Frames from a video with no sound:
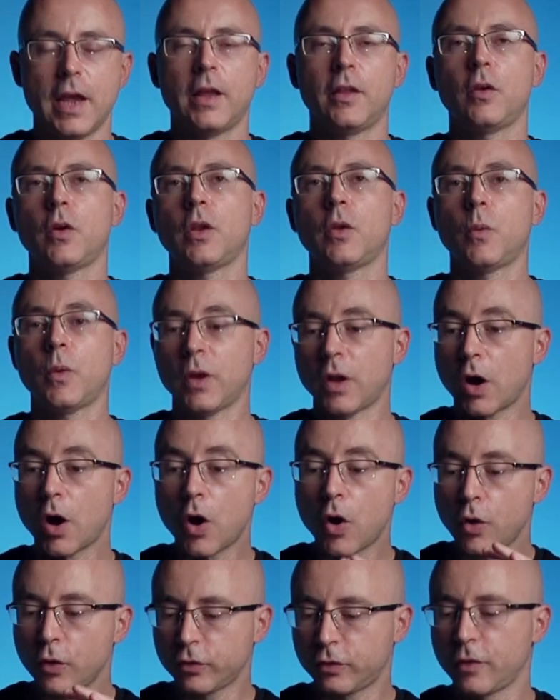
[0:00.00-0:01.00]
and the other one
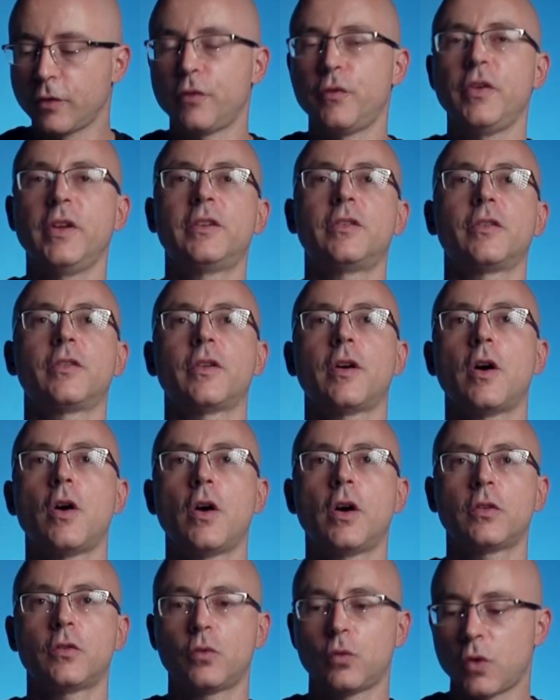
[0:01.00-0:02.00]
also features a
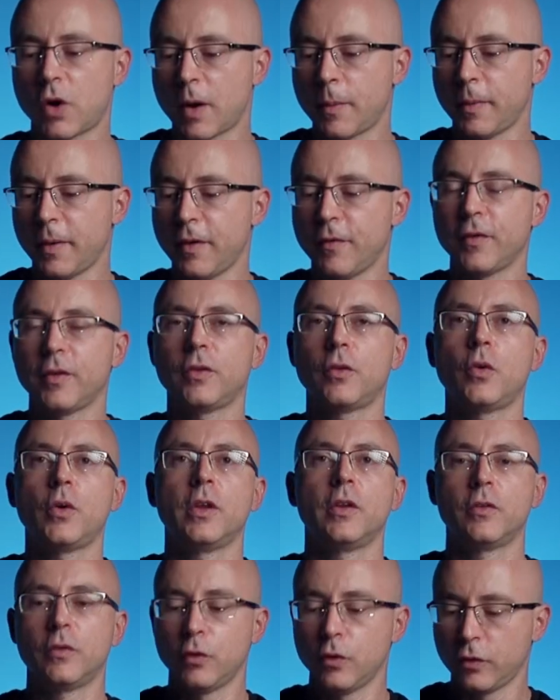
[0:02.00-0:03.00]
hot swap, even though
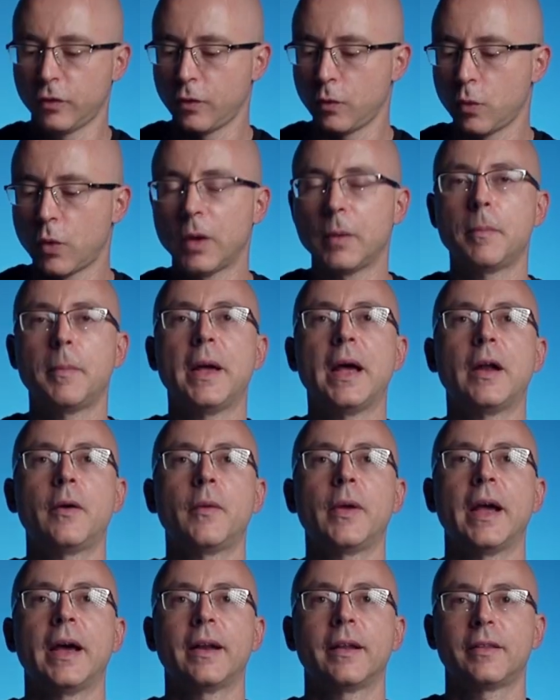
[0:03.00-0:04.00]
it's using 1
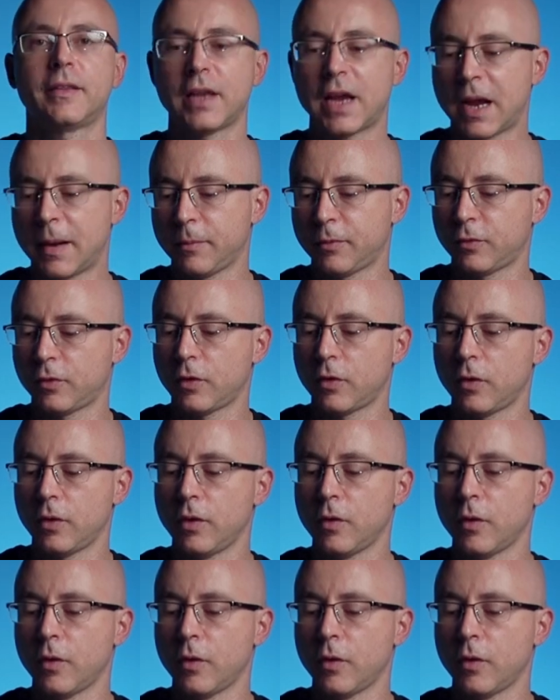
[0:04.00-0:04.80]
battery at a time. So